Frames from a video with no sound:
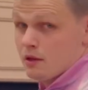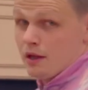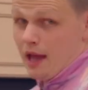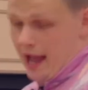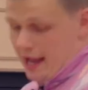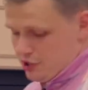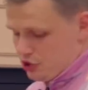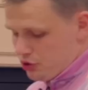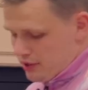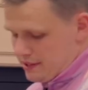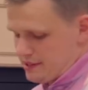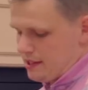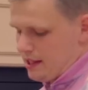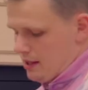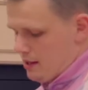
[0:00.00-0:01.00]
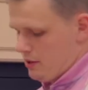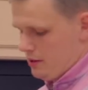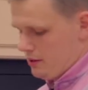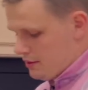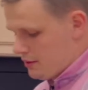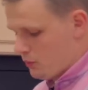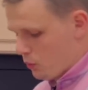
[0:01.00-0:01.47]
As you can see,
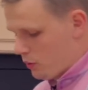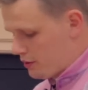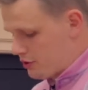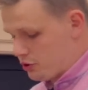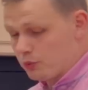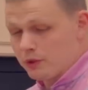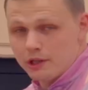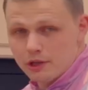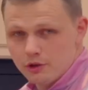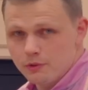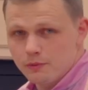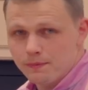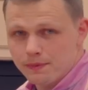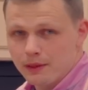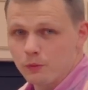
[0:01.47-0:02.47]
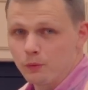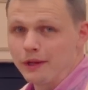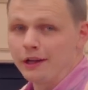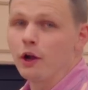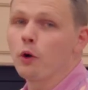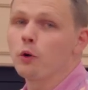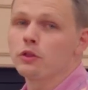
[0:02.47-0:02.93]
what do? We
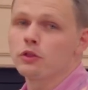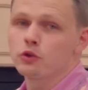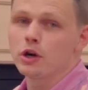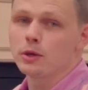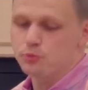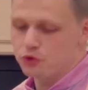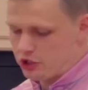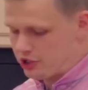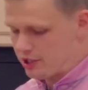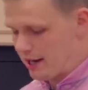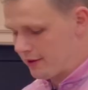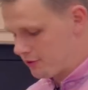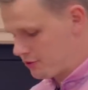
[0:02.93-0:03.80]
go through our pre-shot